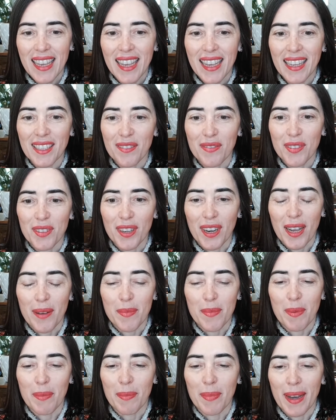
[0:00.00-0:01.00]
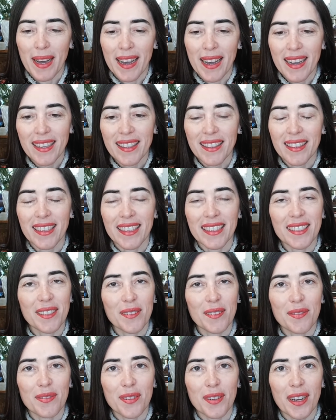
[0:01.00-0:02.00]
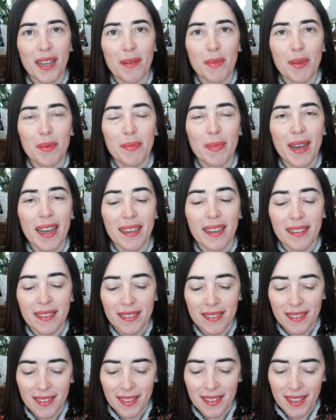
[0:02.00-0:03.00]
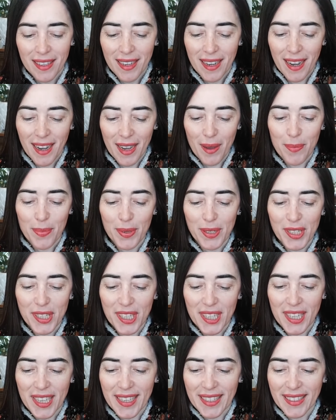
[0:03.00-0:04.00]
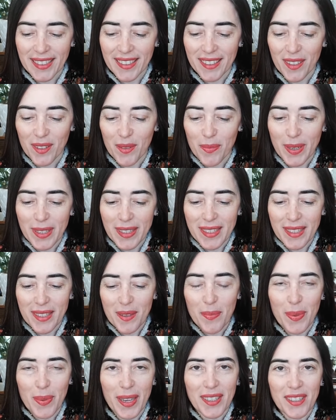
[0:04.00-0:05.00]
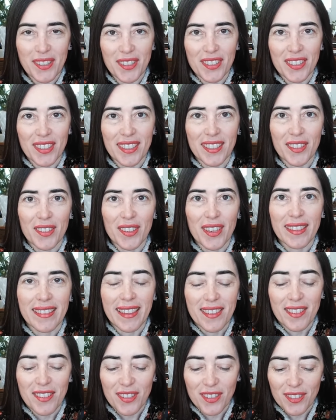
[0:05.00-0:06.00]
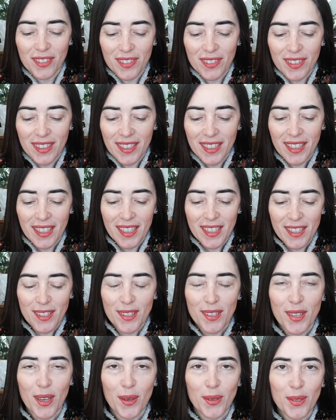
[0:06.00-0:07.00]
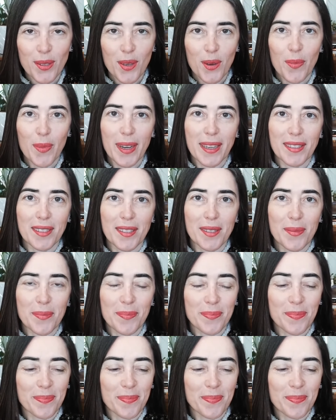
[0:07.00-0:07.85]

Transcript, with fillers: And if you're coming back, thank you for coming back. I appreciate your participation and your attention so, so much.